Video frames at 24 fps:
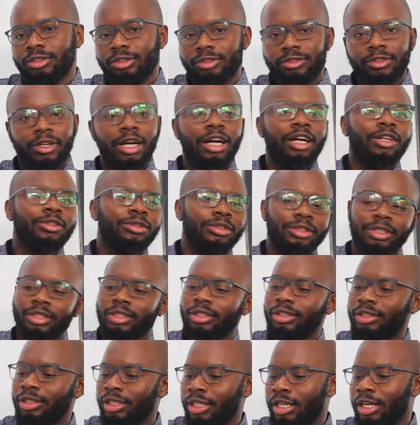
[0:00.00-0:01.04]
of
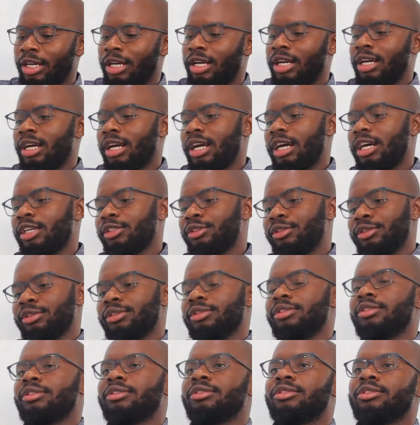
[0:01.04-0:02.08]
how
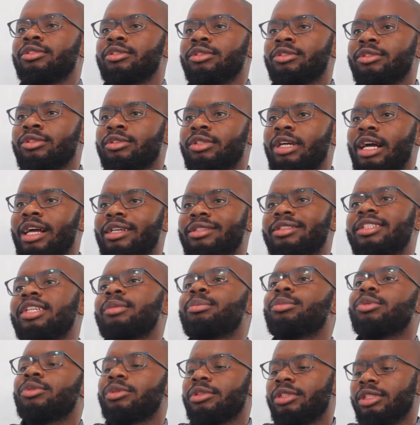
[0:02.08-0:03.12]
to
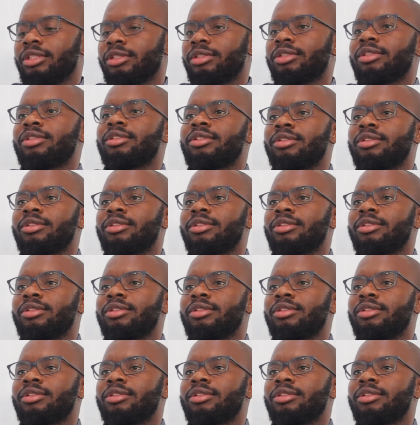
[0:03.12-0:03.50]
assemble this.